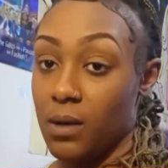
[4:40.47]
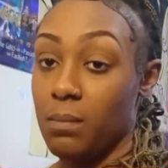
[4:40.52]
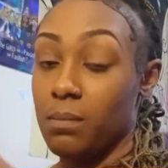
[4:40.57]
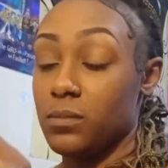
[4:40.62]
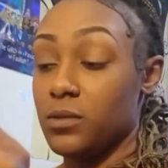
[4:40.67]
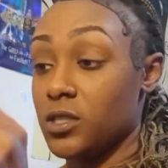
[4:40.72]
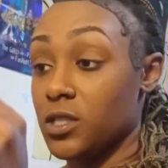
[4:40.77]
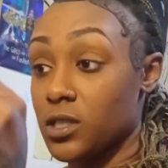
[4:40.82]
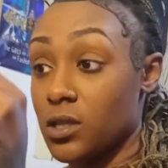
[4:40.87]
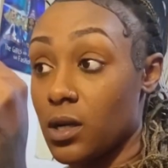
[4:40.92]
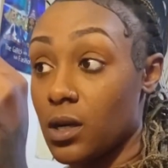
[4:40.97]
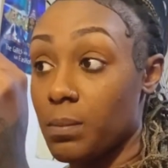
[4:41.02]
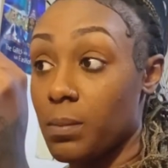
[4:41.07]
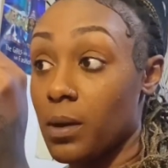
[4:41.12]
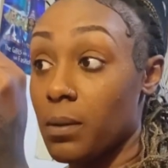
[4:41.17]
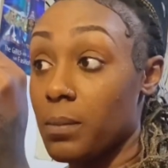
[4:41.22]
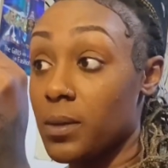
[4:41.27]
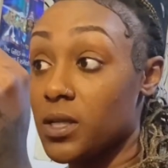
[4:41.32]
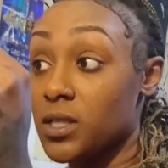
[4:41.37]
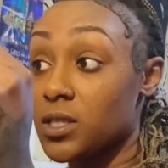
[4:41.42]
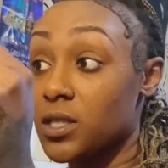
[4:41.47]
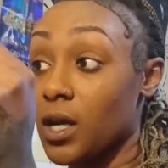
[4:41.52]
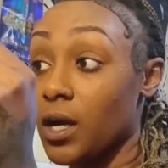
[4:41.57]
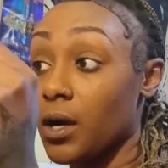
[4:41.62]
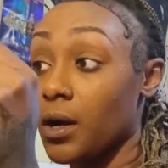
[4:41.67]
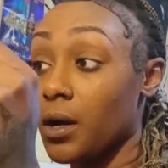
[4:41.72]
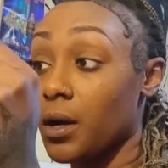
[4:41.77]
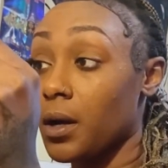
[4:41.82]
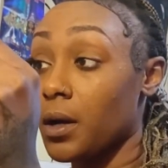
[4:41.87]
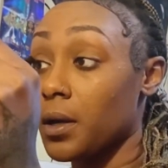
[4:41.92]
Just gonna put
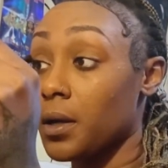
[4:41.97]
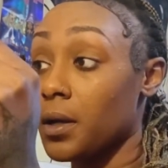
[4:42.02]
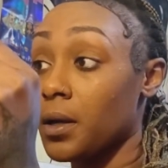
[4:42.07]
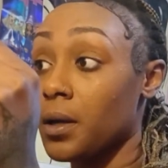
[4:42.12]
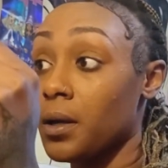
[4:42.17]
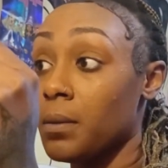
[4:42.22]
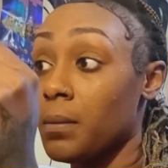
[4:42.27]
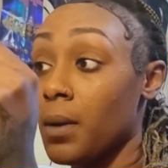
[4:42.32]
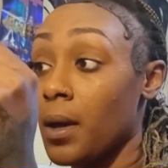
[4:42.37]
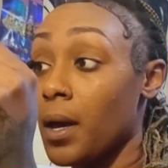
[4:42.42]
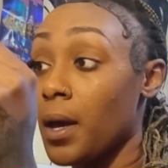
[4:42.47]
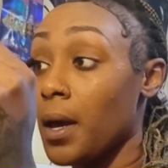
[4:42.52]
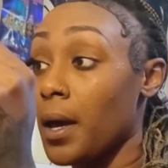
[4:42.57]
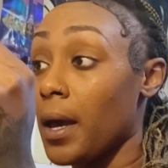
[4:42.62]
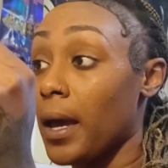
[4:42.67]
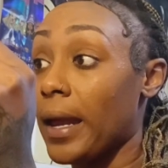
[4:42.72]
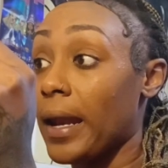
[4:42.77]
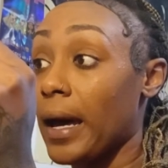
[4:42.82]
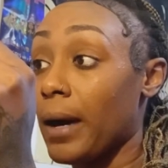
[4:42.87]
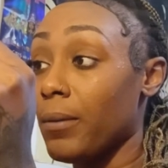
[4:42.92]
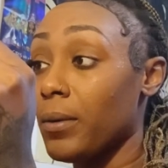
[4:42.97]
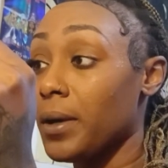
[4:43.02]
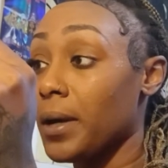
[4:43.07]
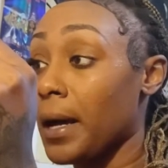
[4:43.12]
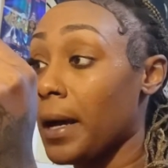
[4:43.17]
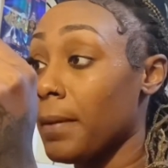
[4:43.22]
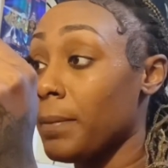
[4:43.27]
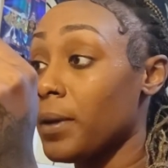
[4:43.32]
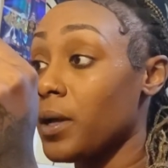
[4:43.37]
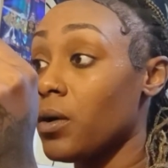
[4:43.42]
mascara on them. And I will
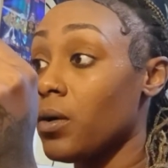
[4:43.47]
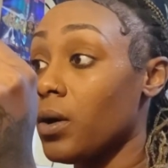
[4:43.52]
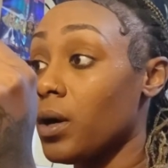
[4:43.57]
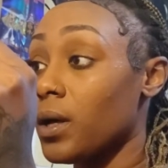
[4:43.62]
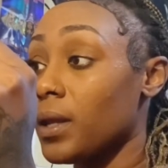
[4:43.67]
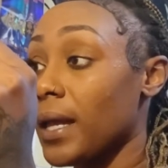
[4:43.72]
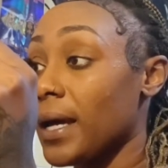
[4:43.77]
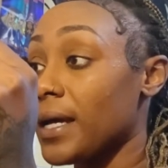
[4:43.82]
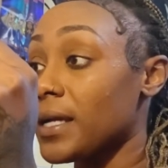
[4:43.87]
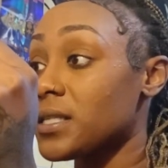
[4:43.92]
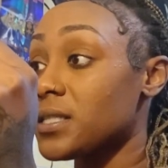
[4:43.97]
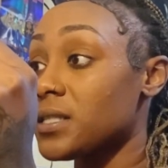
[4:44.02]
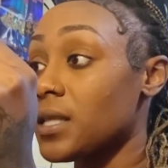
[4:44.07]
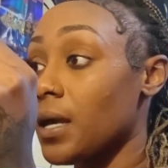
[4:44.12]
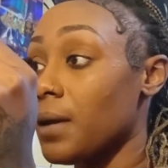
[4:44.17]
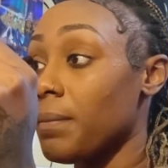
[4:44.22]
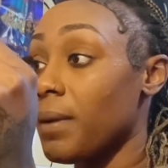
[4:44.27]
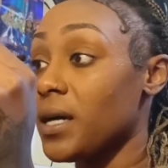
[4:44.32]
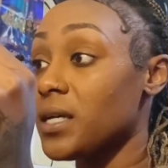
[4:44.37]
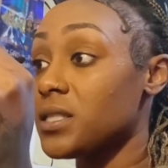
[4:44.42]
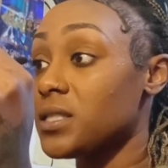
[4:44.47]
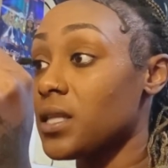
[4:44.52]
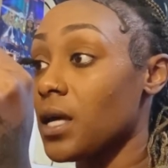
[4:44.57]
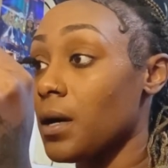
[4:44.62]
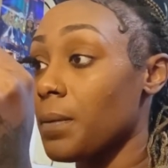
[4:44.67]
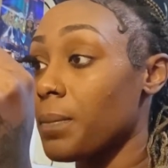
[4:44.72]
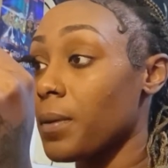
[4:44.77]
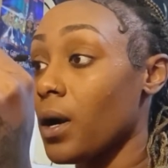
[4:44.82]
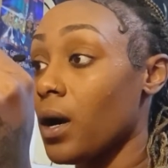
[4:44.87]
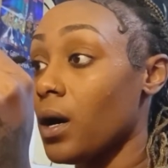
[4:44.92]
not be going like step by
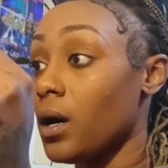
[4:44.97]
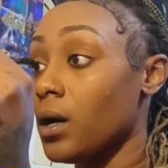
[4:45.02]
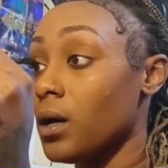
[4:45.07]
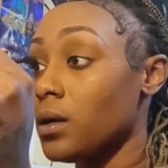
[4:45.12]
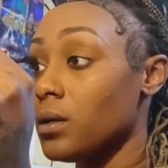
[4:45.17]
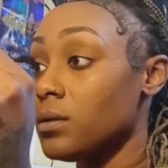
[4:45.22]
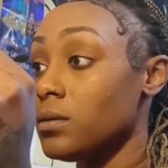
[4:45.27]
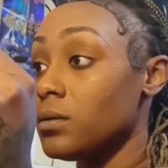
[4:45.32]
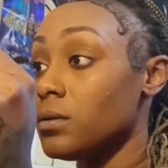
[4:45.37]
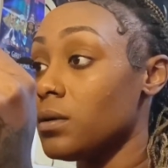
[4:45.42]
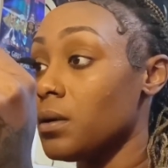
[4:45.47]
step, y'all.